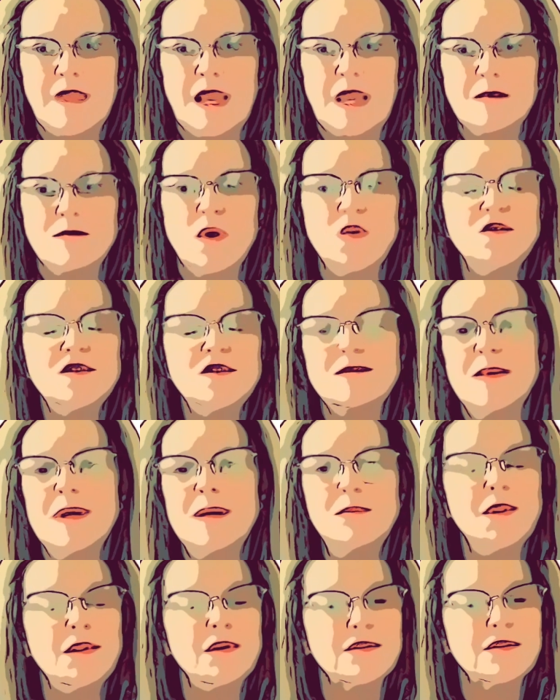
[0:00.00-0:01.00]
Most
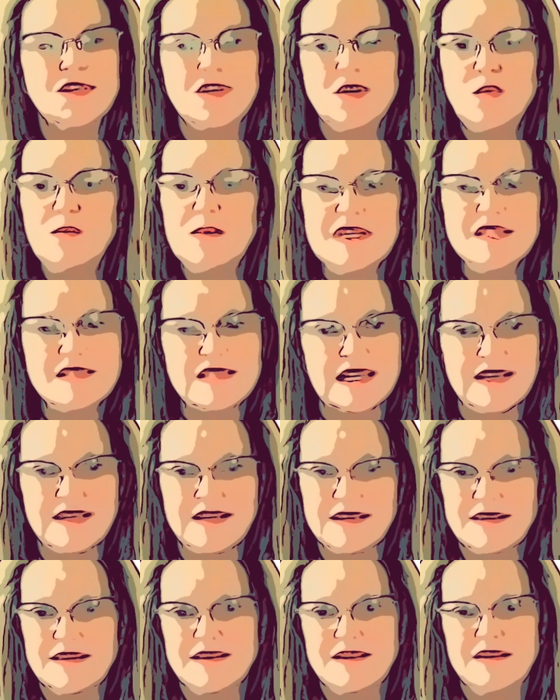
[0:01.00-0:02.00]
people are too busy
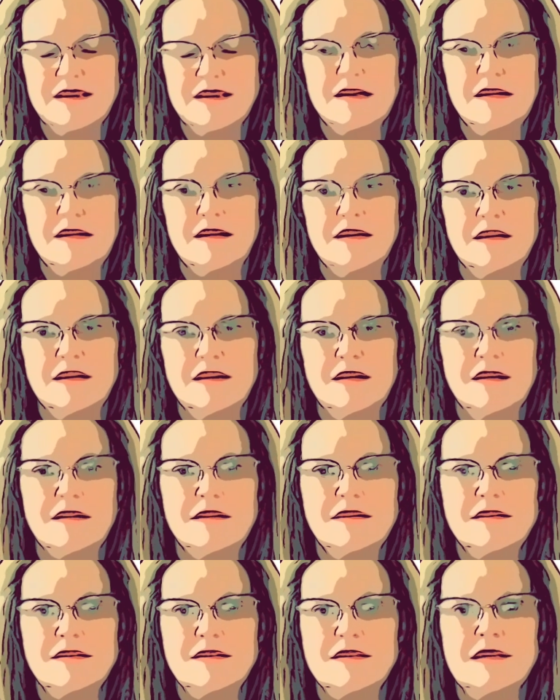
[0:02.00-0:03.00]

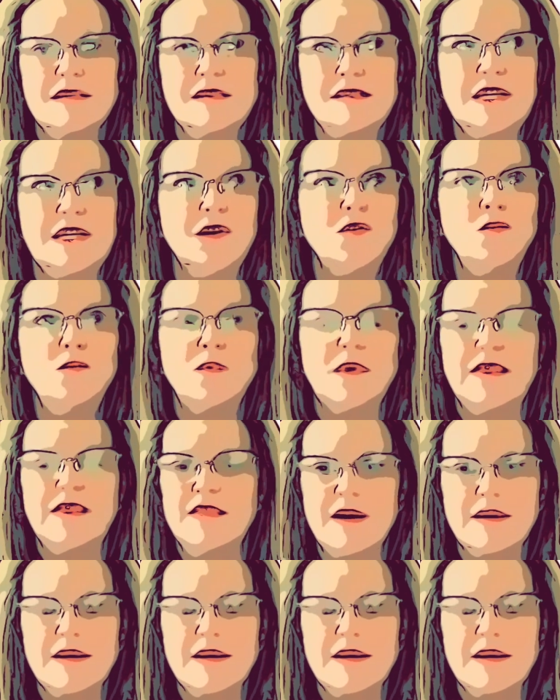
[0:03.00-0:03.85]
to deal with that